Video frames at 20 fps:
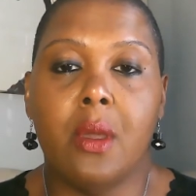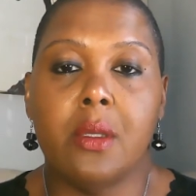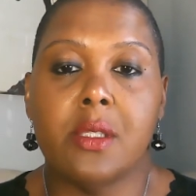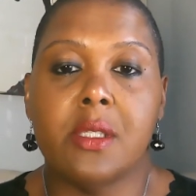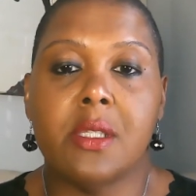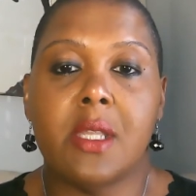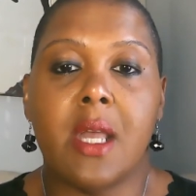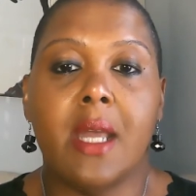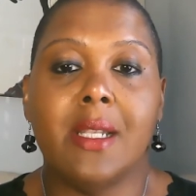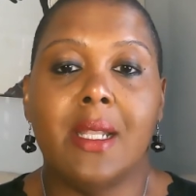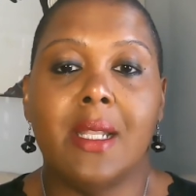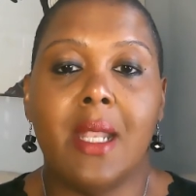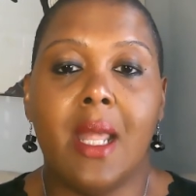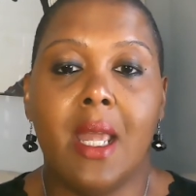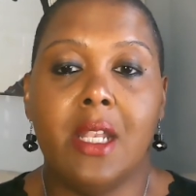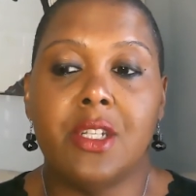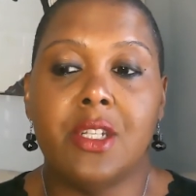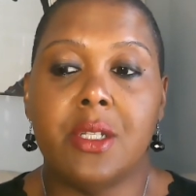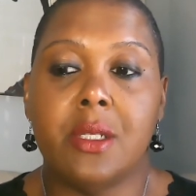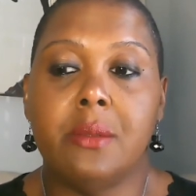signing
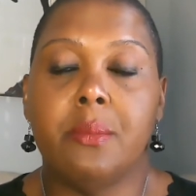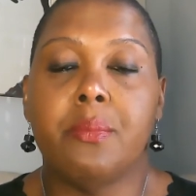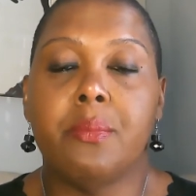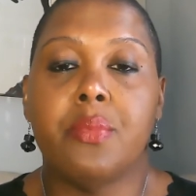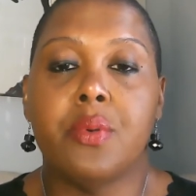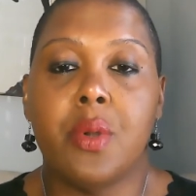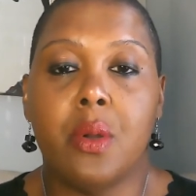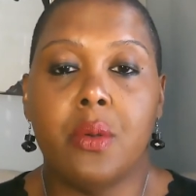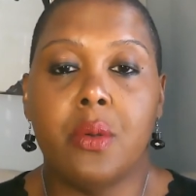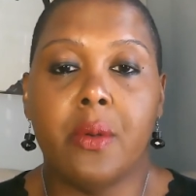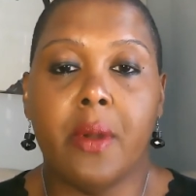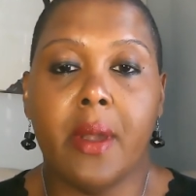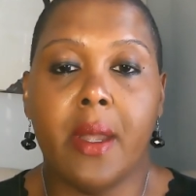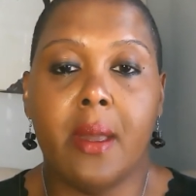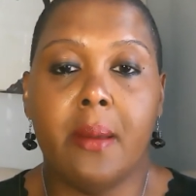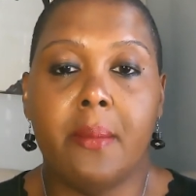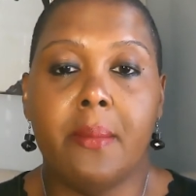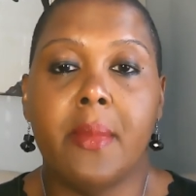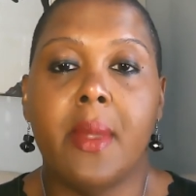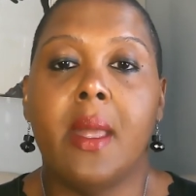agent
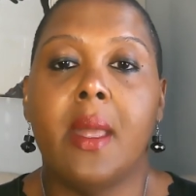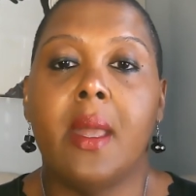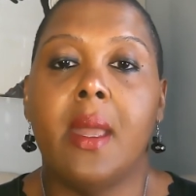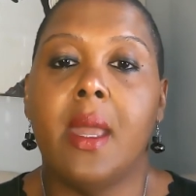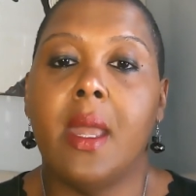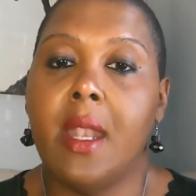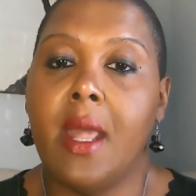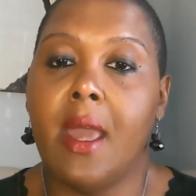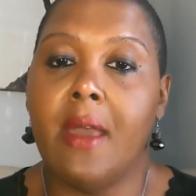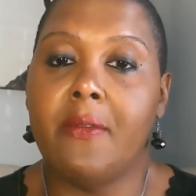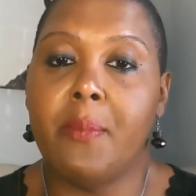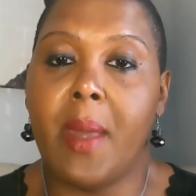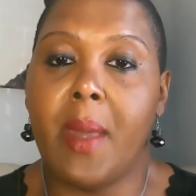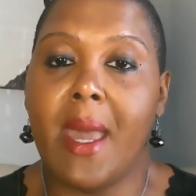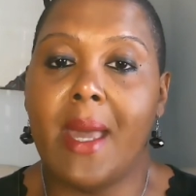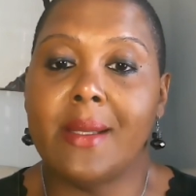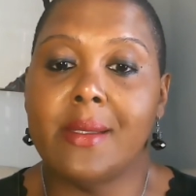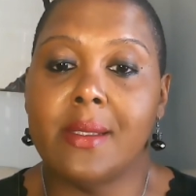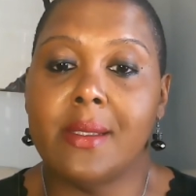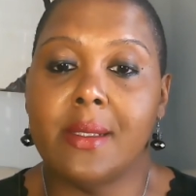program and have
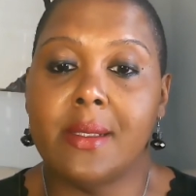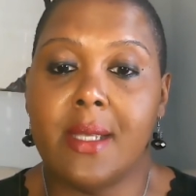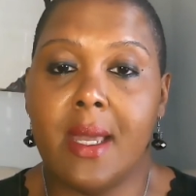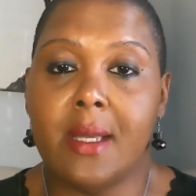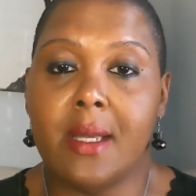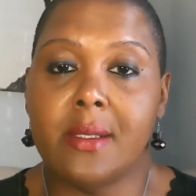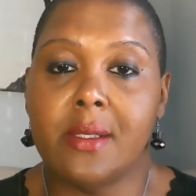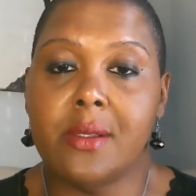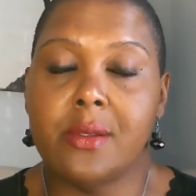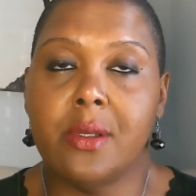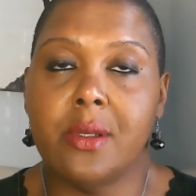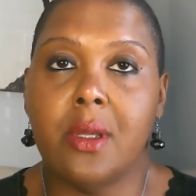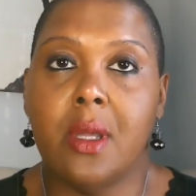passed the test.